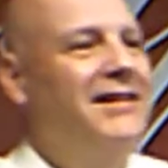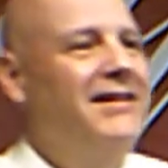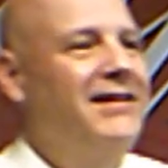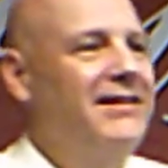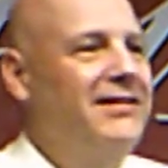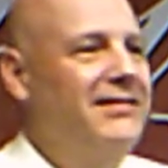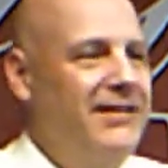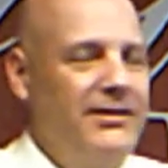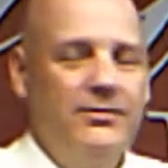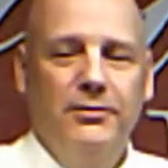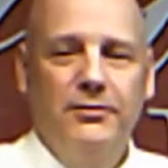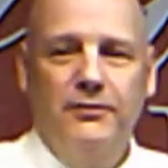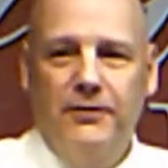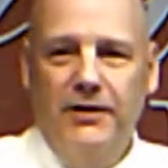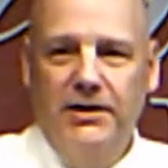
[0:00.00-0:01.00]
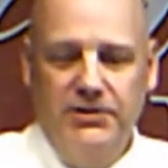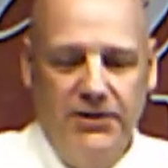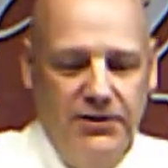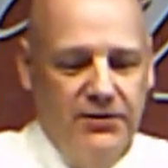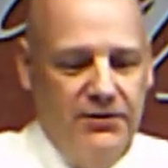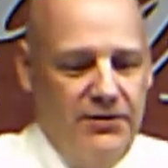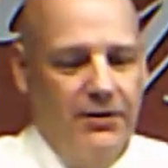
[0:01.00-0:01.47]
You know, that's what French
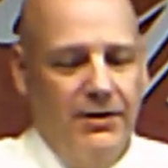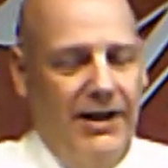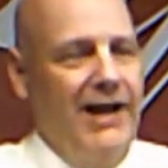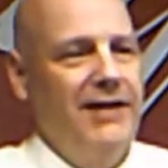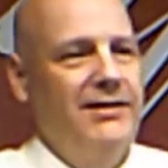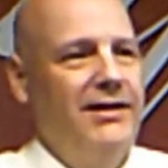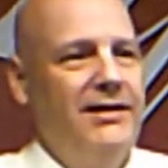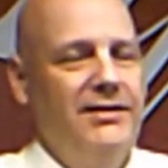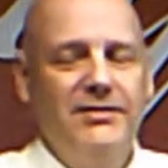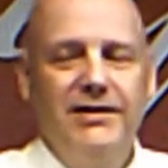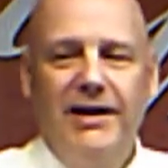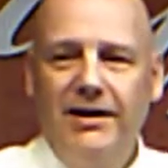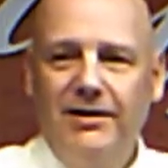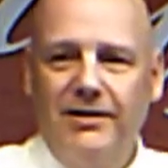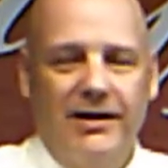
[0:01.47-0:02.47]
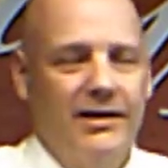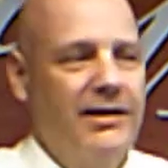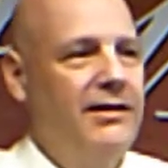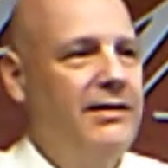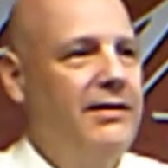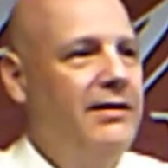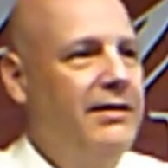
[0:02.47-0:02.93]
is. It's a Latinized Gaelic.
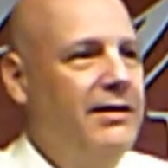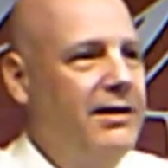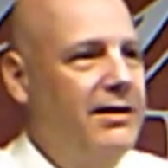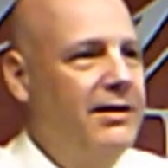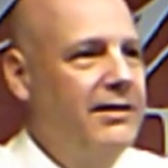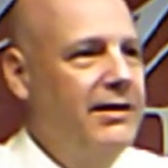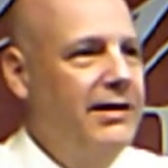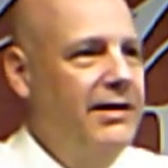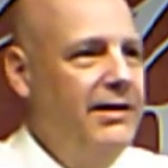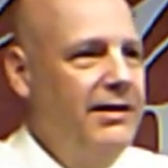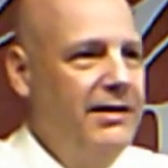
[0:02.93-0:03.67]
Okay.